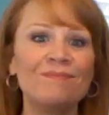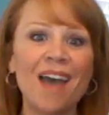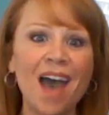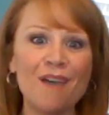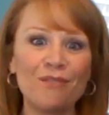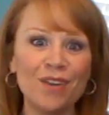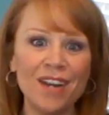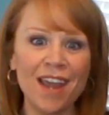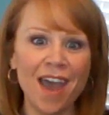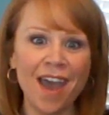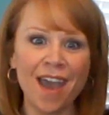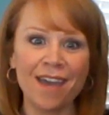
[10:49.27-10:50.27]
Every
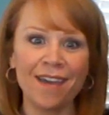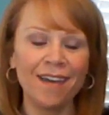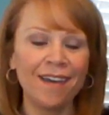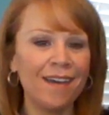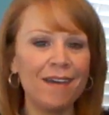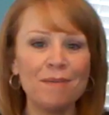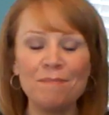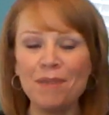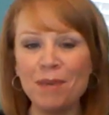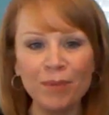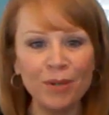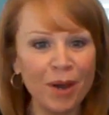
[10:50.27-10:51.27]
day.
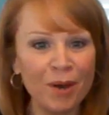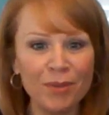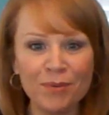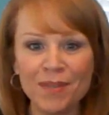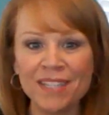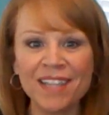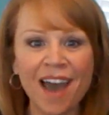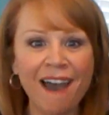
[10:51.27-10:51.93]
People go through this